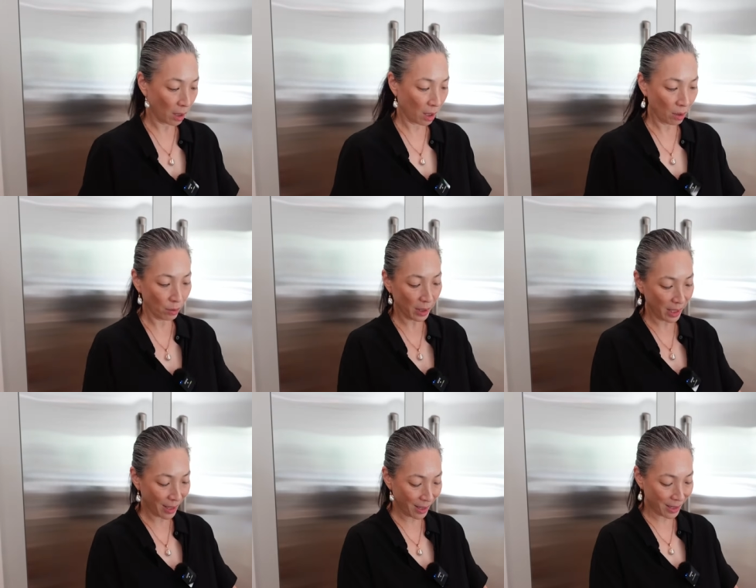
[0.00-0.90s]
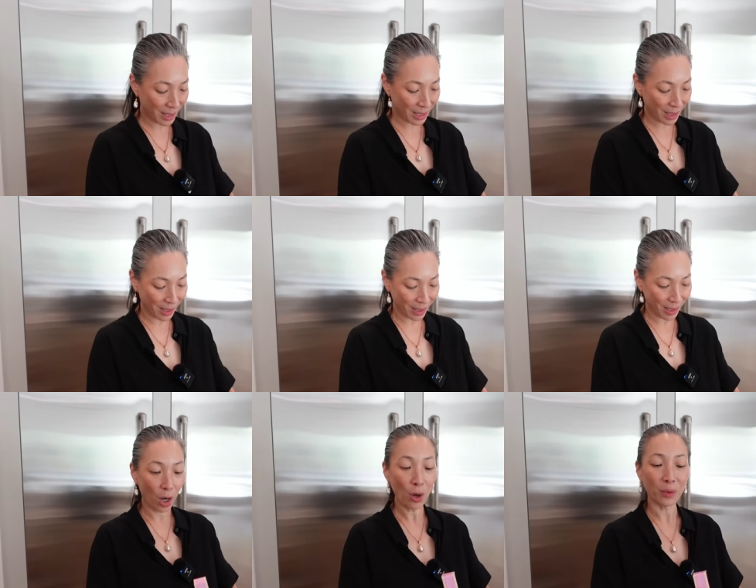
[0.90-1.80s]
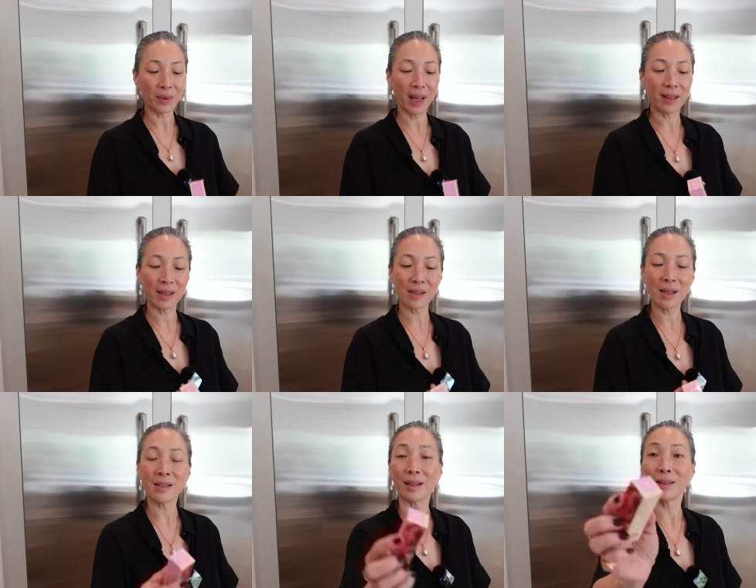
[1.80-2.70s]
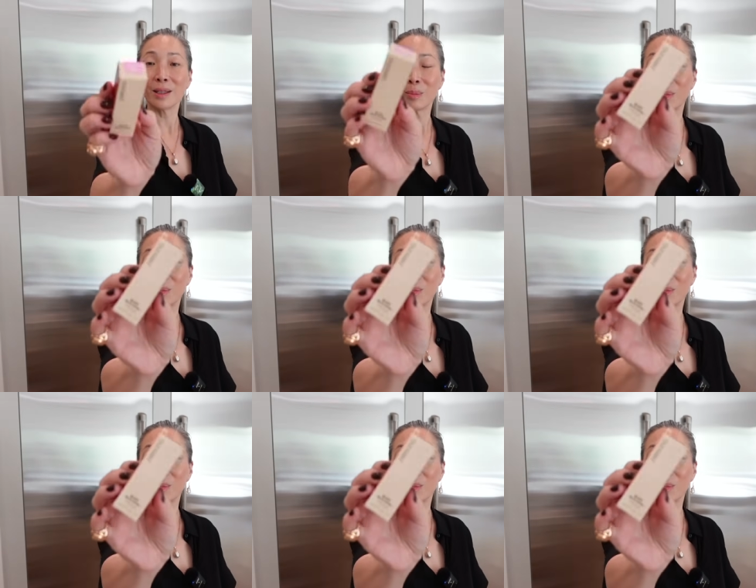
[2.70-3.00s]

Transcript: Oh, neat. Oh, and they sent it, the